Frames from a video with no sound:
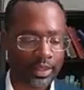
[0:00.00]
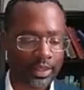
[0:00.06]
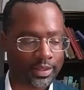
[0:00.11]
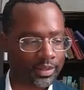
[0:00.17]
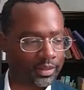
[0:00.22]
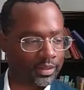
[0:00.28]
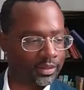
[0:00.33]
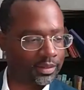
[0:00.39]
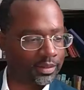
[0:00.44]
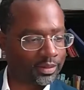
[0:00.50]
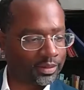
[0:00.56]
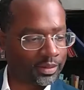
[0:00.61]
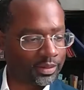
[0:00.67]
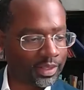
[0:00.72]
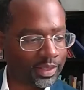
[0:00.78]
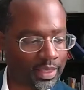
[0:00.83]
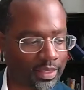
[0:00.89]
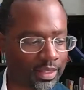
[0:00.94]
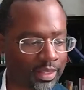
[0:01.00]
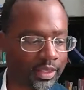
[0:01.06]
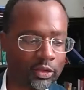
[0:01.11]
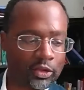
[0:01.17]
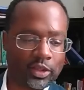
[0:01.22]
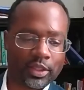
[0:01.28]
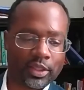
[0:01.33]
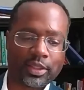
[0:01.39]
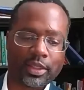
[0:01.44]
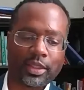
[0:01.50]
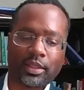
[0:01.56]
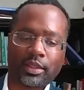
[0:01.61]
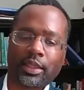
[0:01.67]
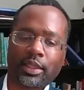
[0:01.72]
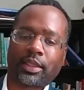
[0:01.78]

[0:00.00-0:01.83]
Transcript: I, I think you just said it.